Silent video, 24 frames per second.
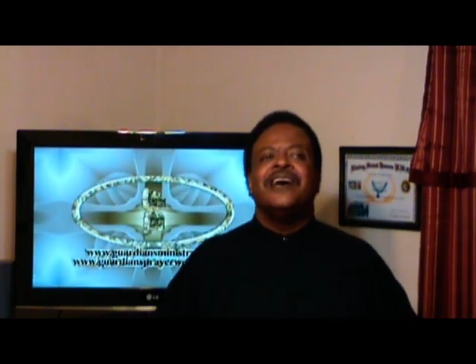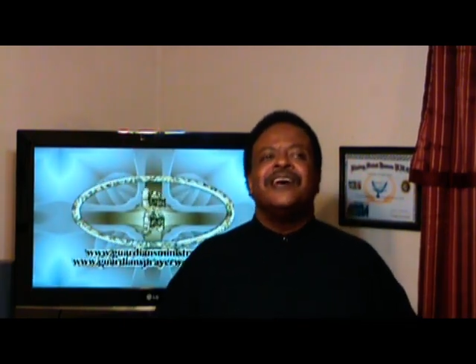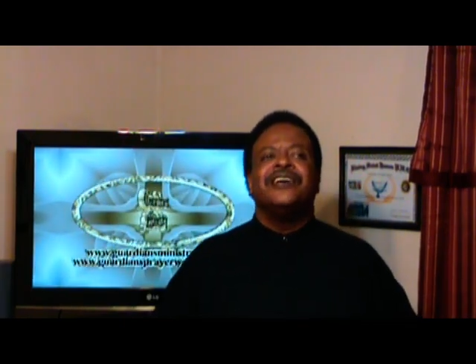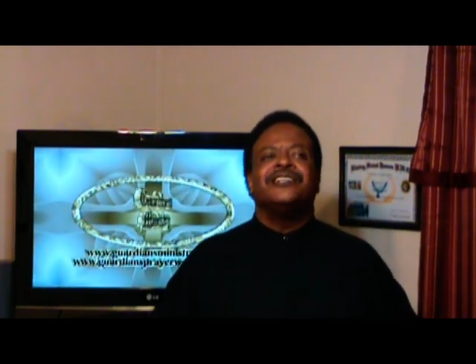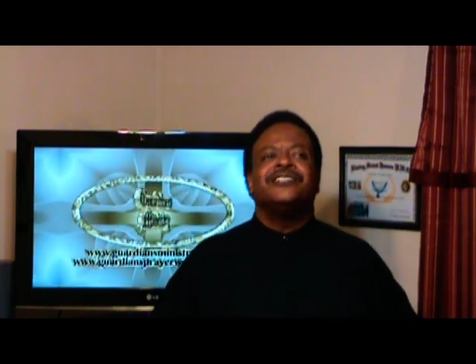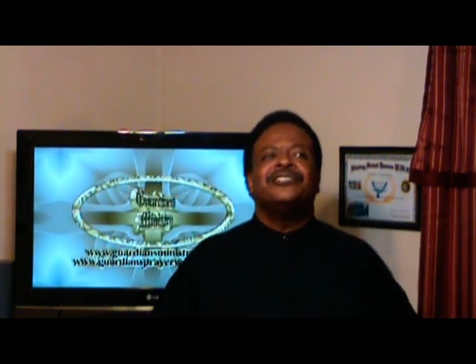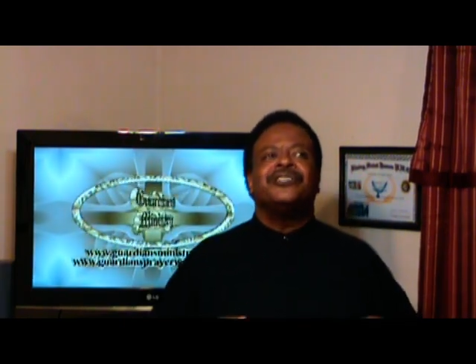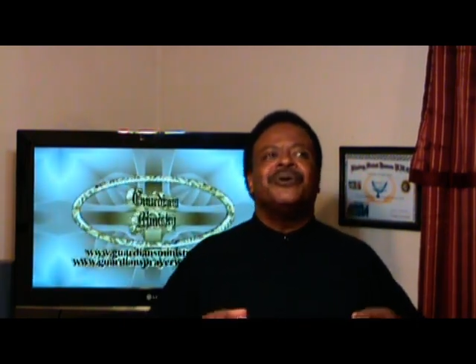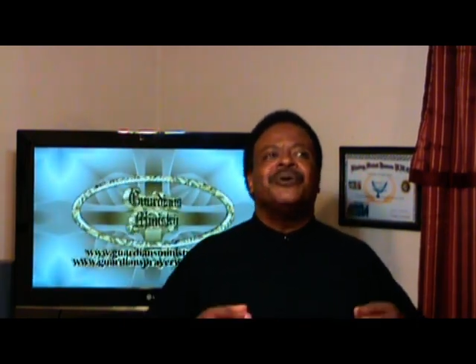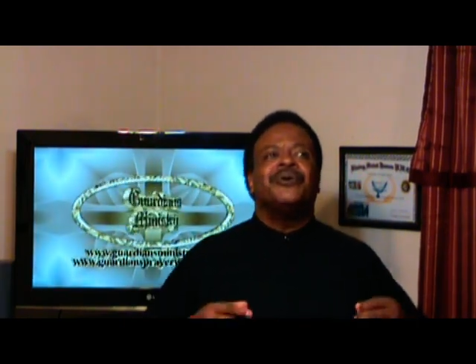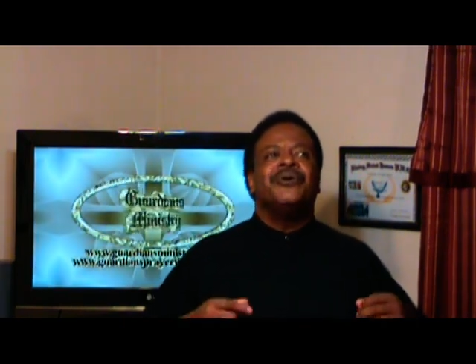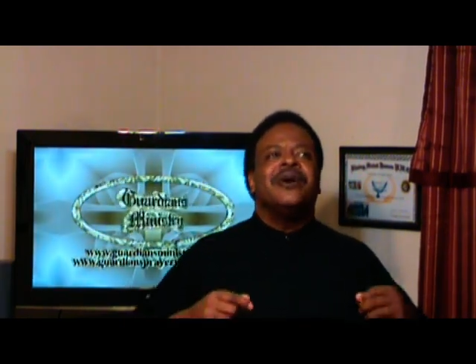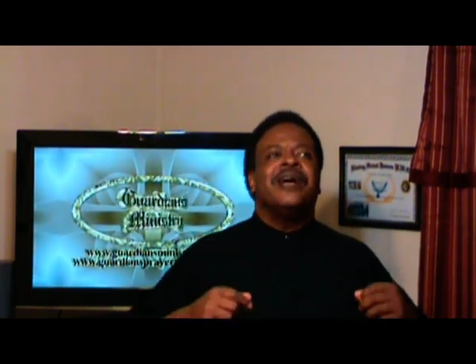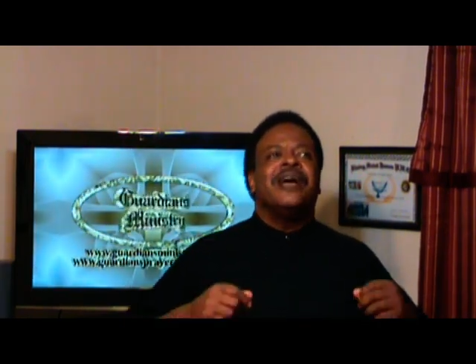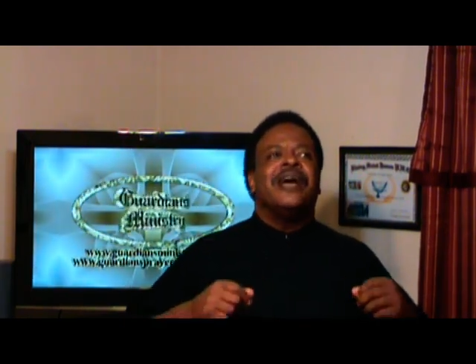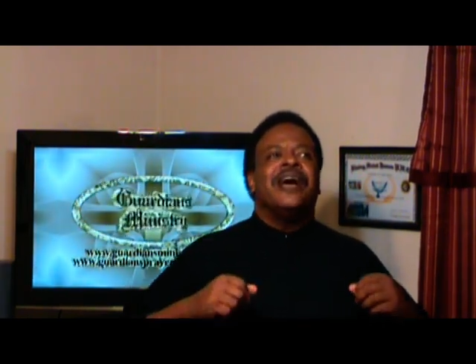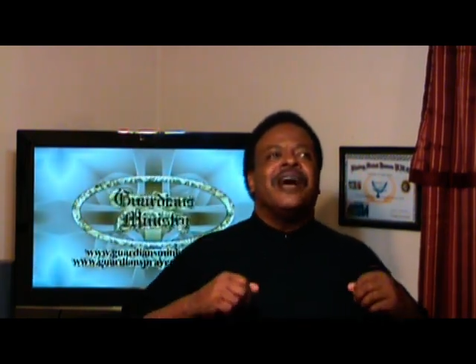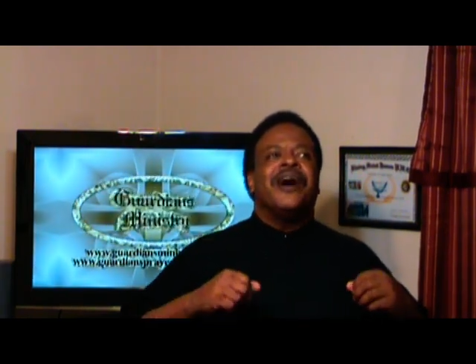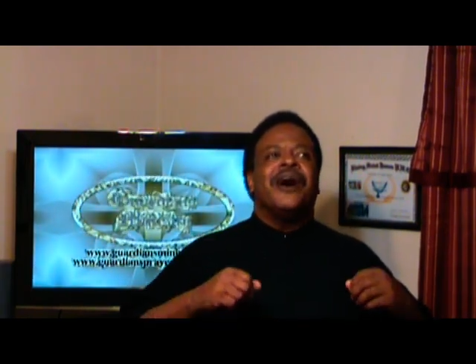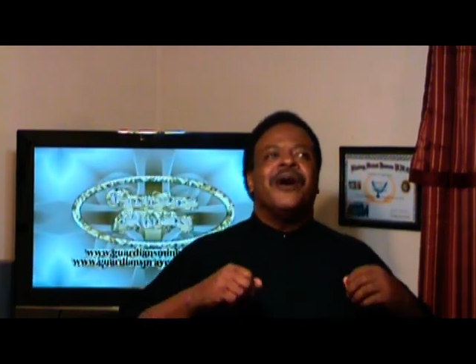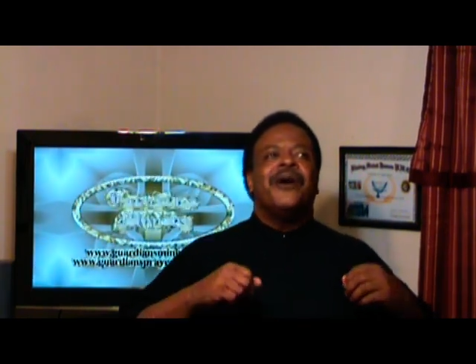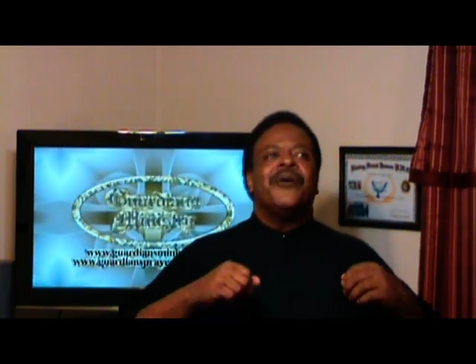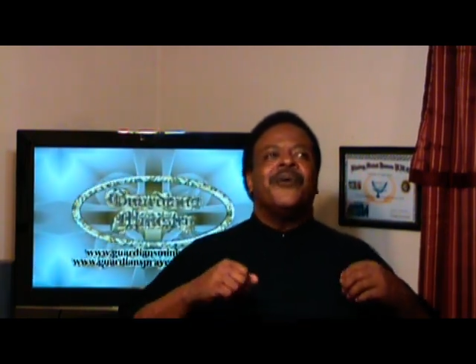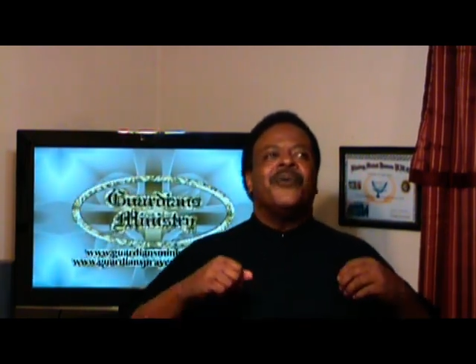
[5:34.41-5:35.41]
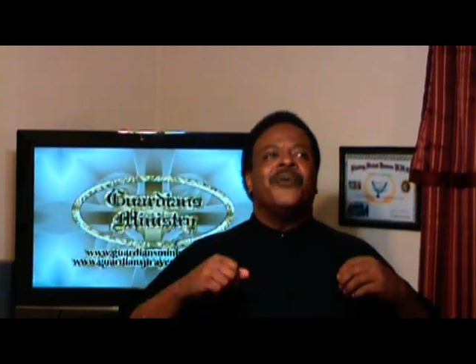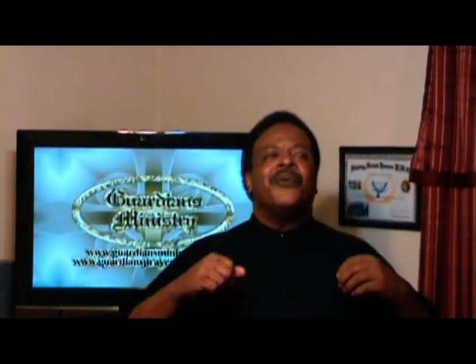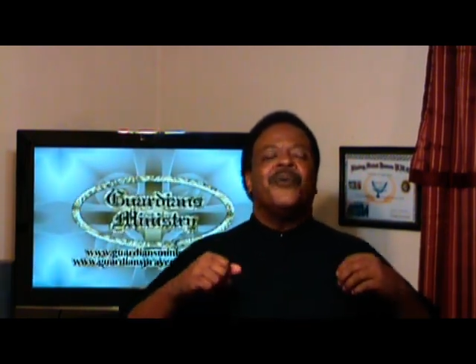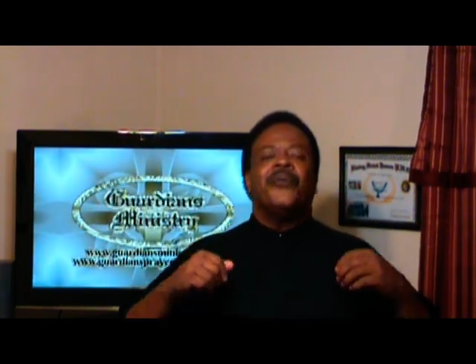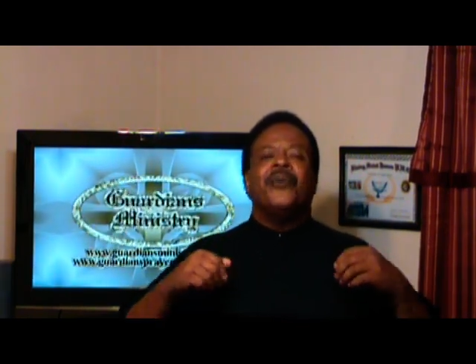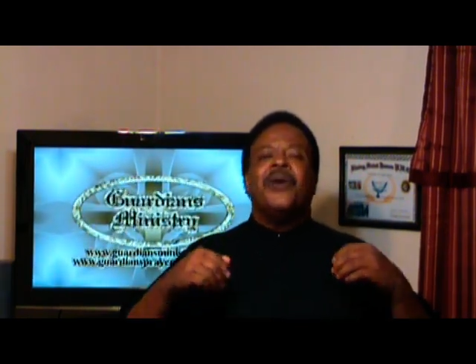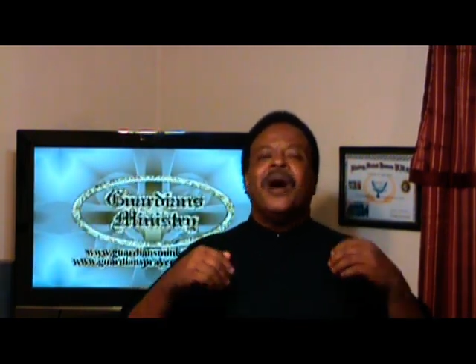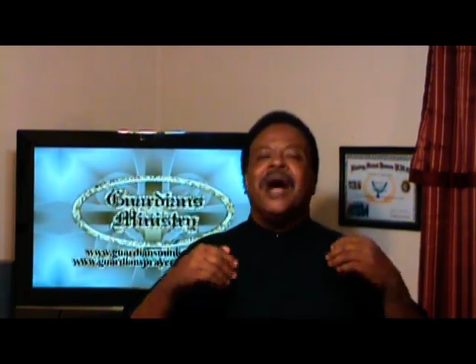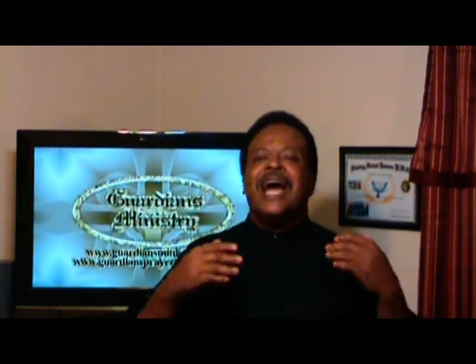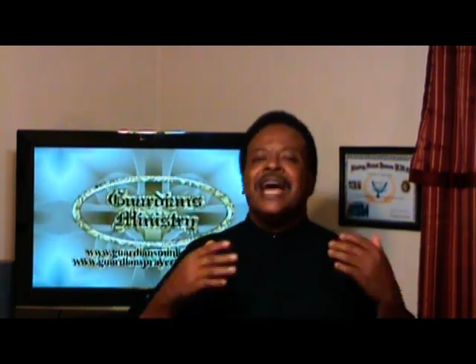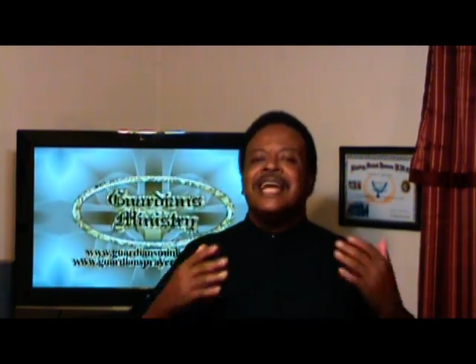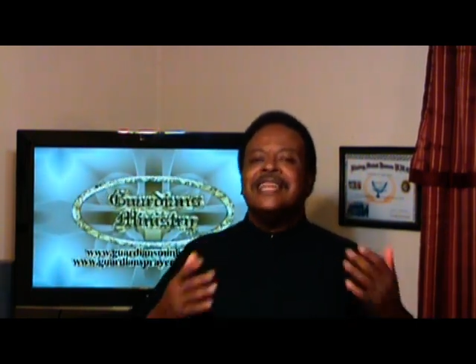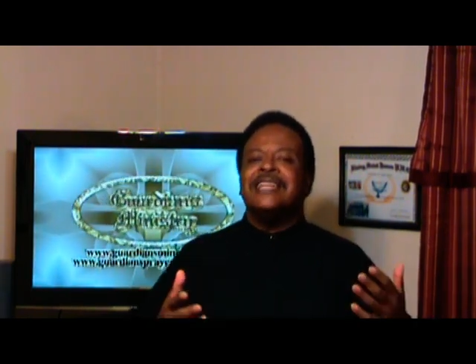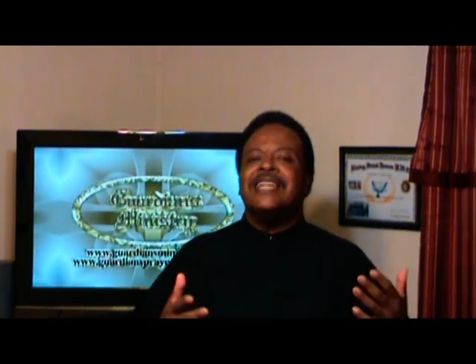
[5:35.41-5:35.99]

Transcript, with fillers: So why